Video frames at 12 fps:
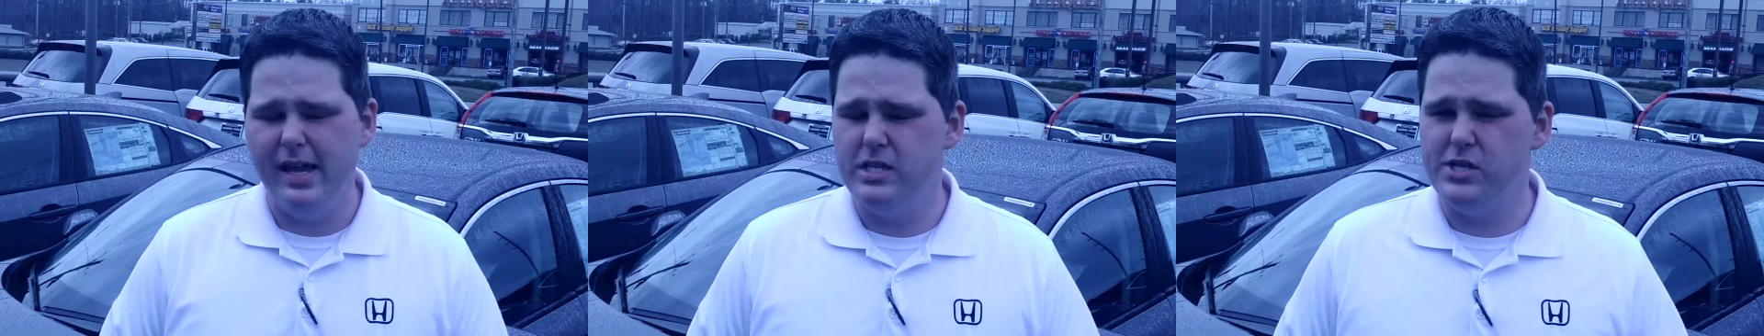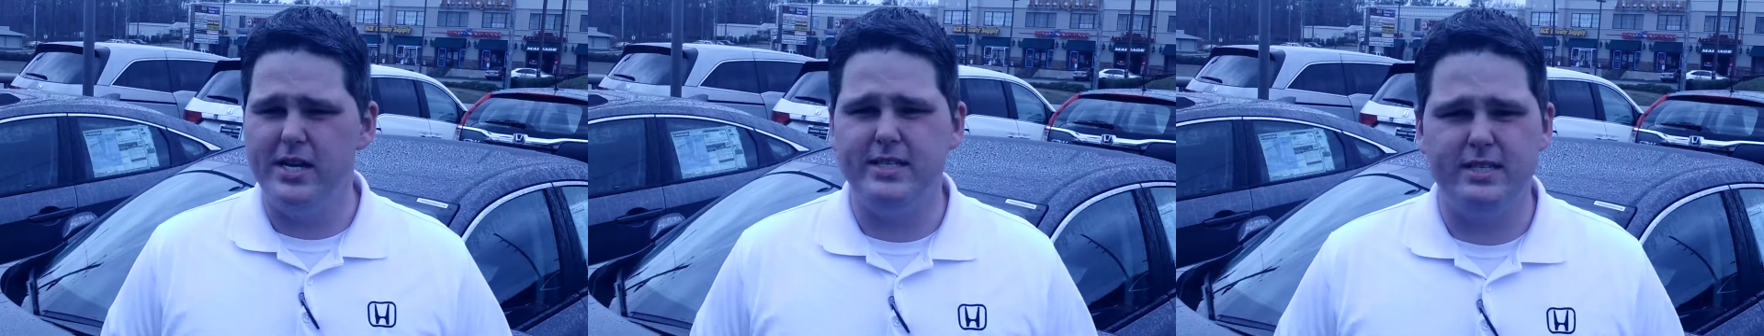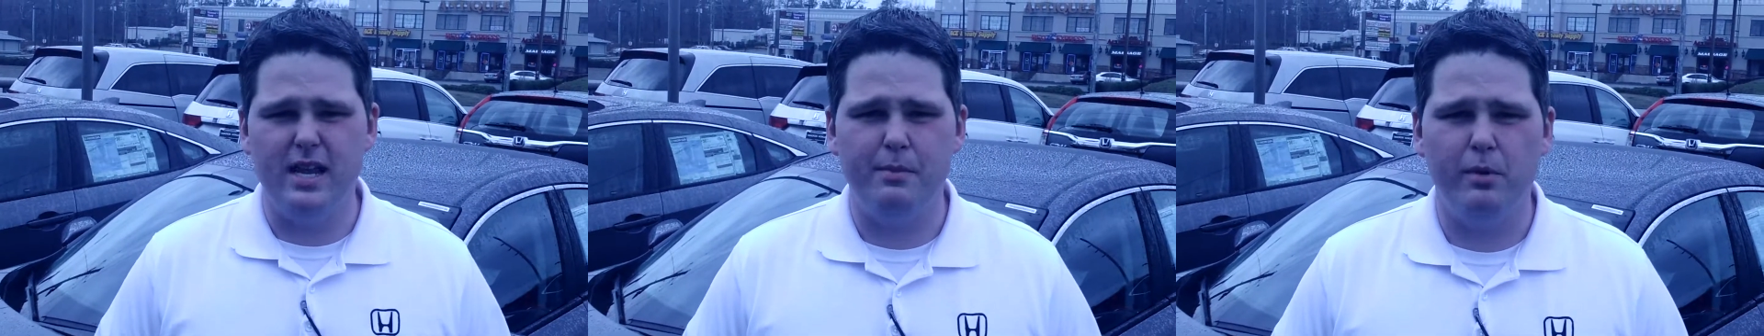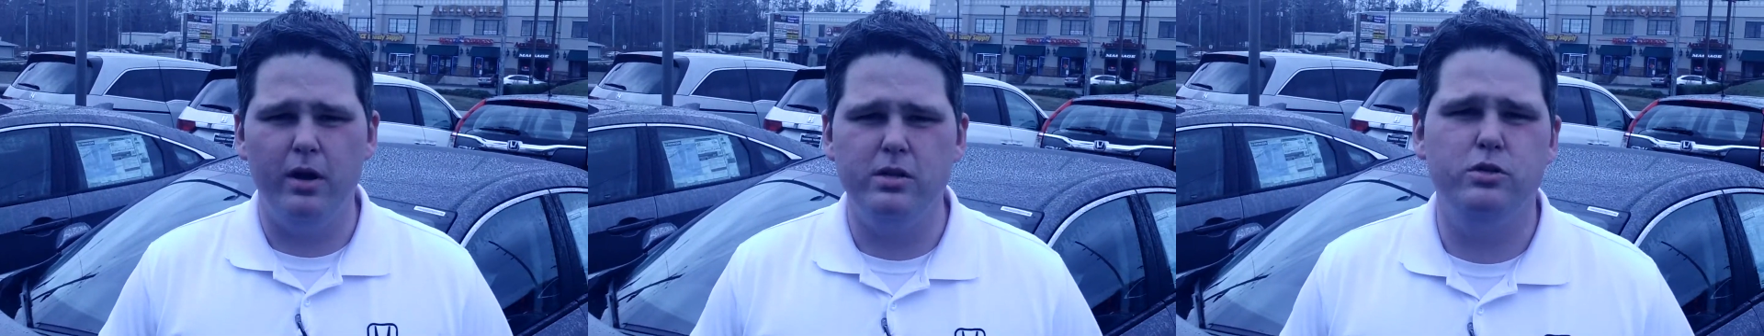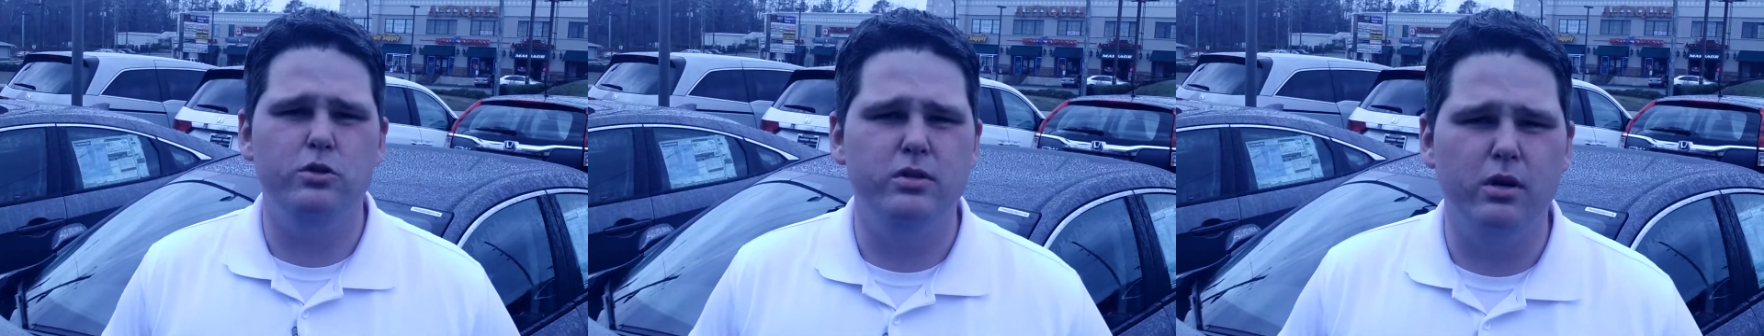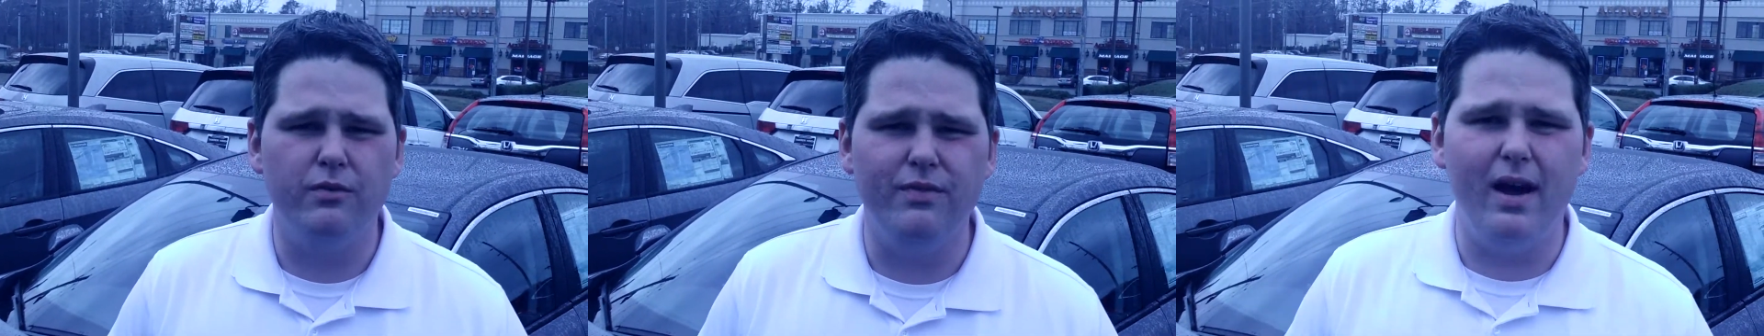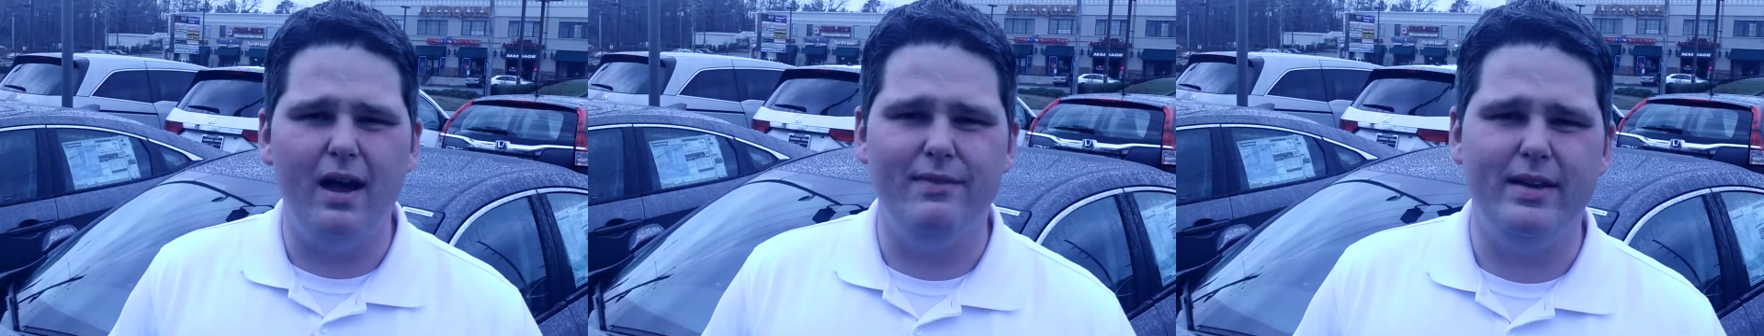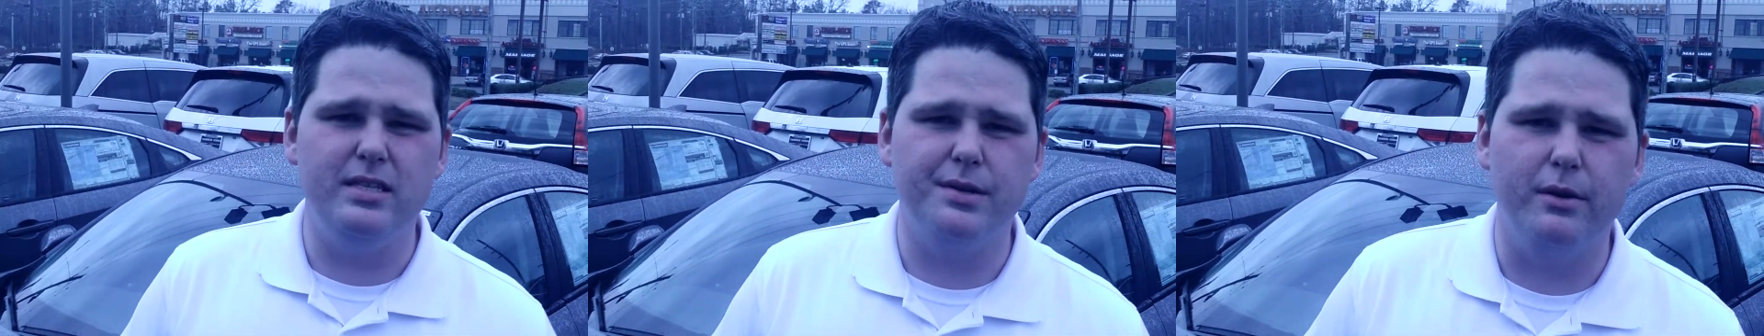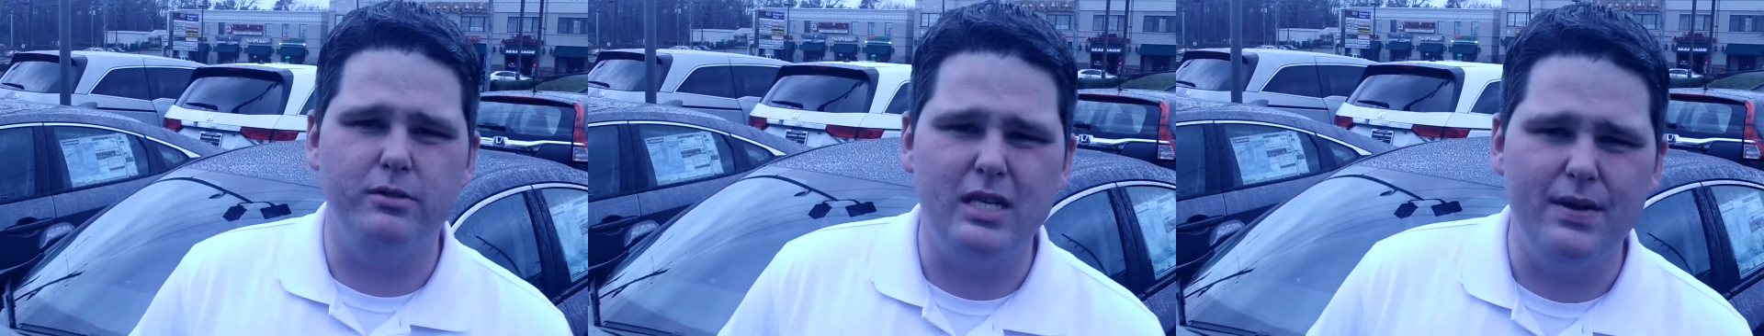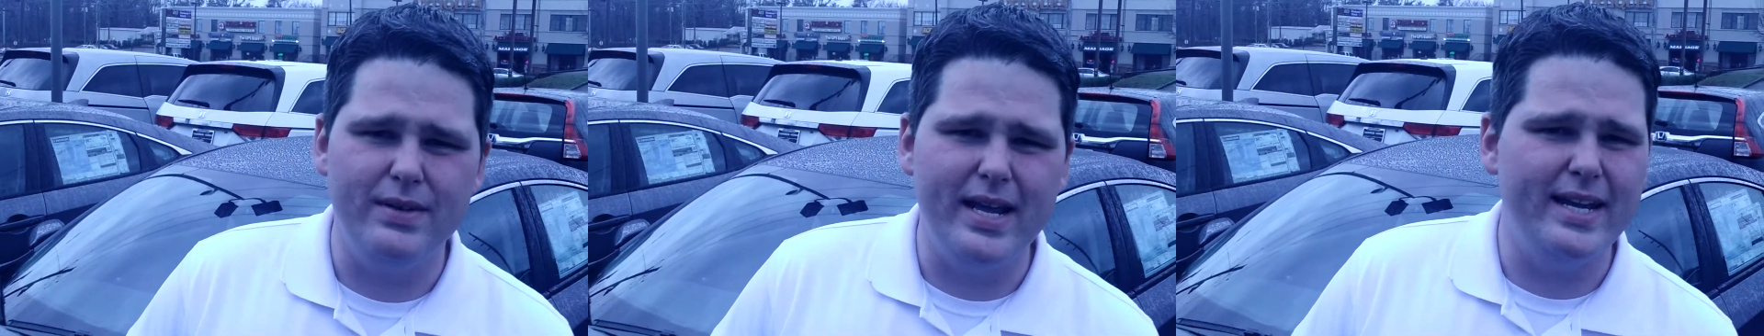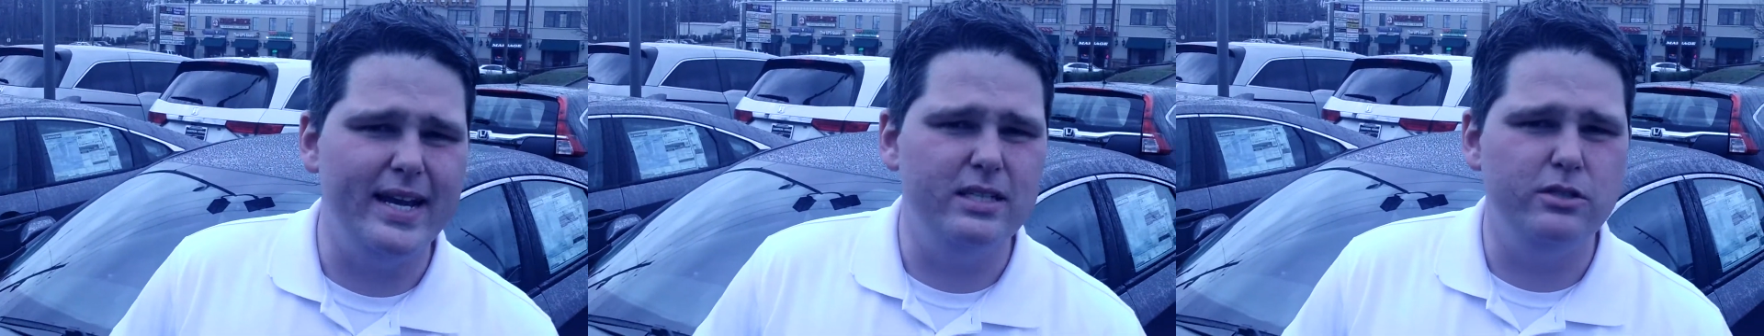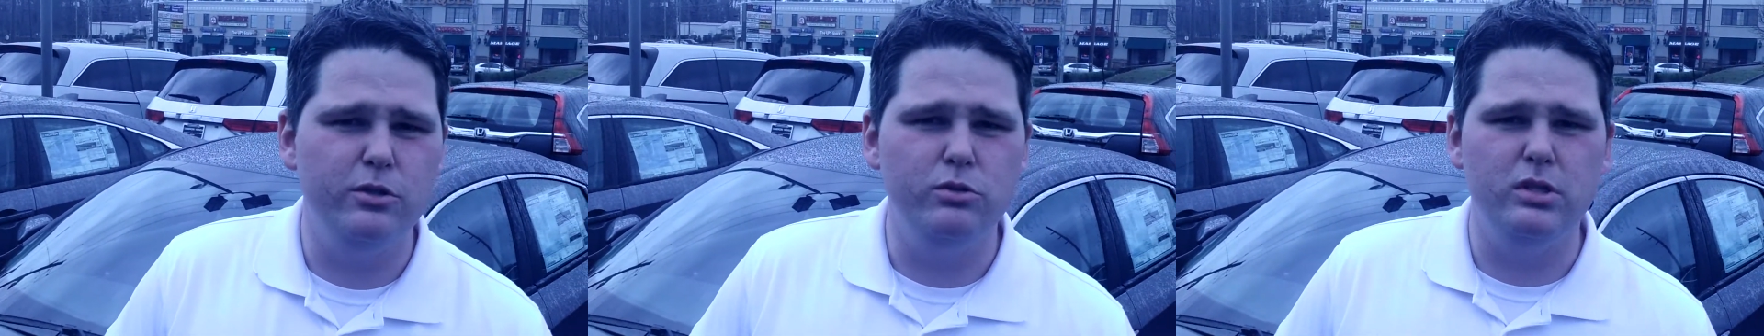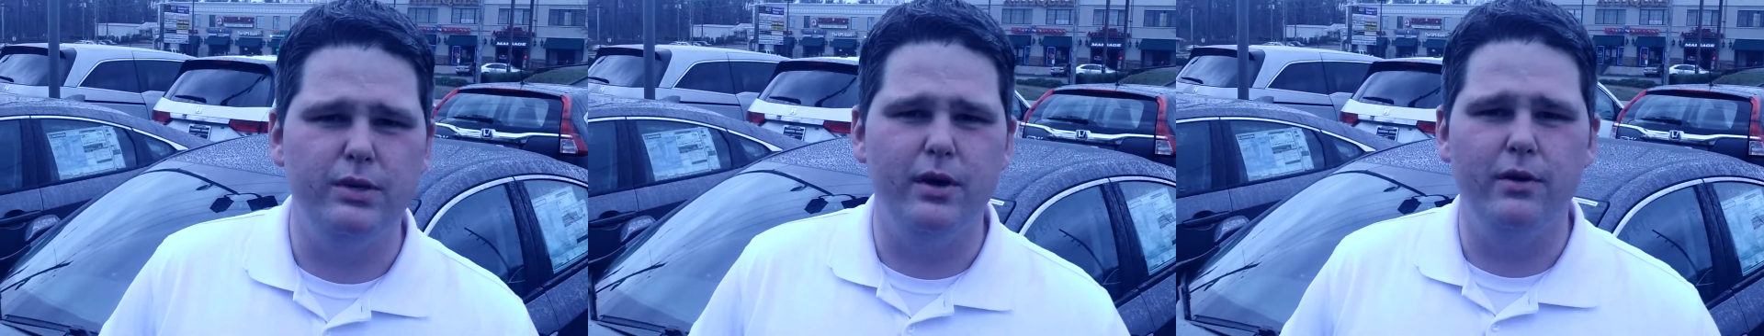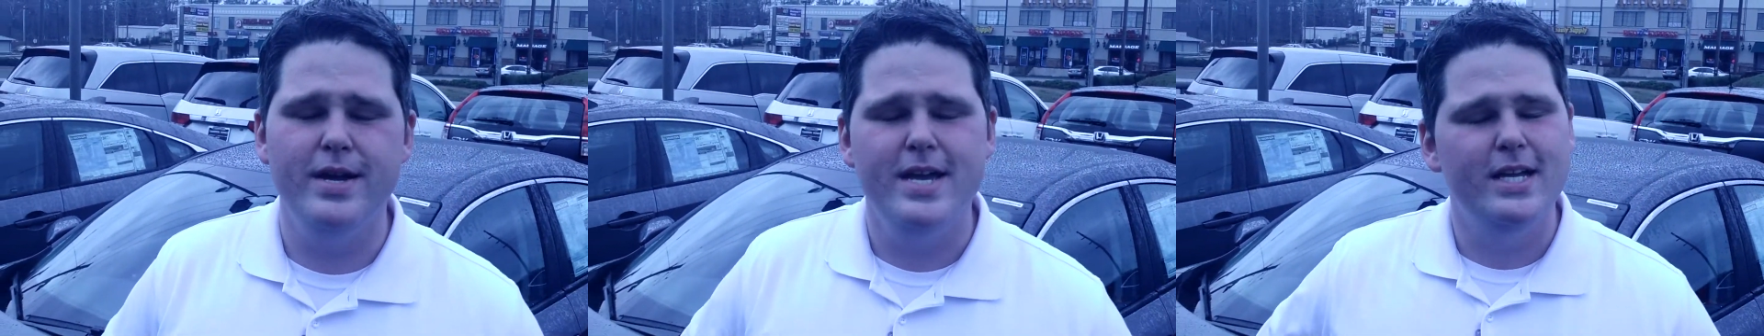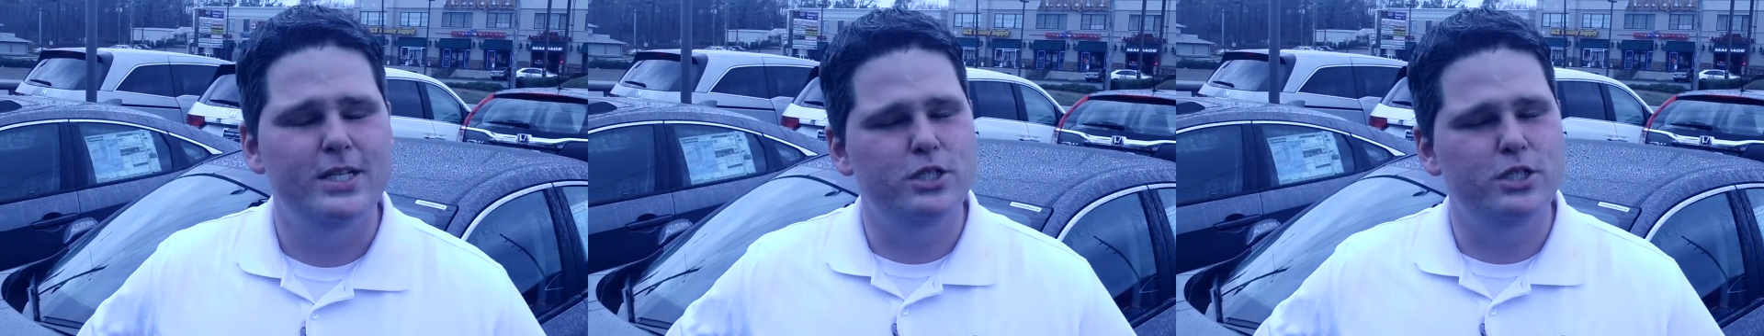You can Chase at Tameron, 205-807-8920.